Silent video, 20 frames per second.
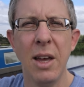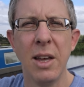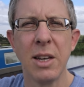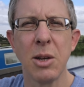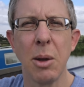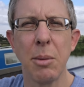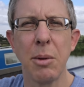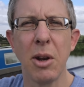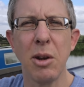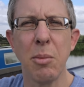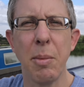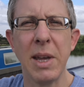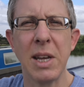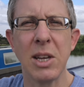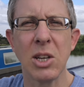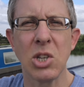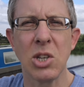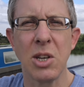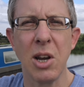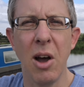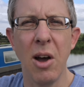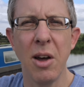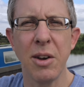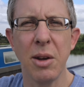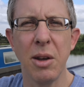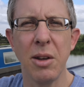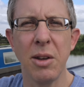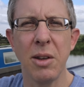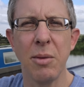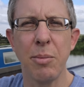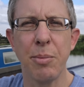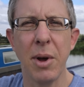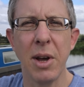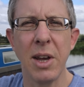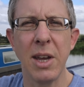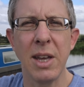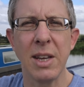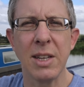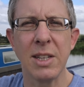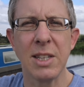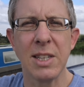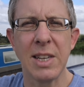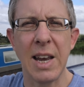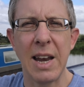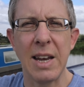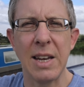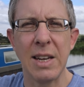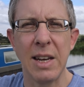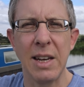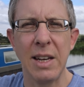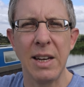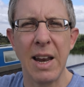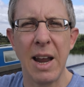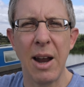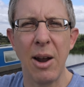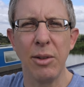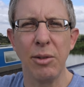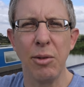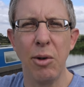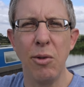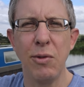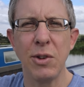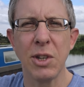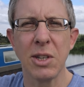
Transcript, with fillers: So I'm going to make a start by sanding down the roof,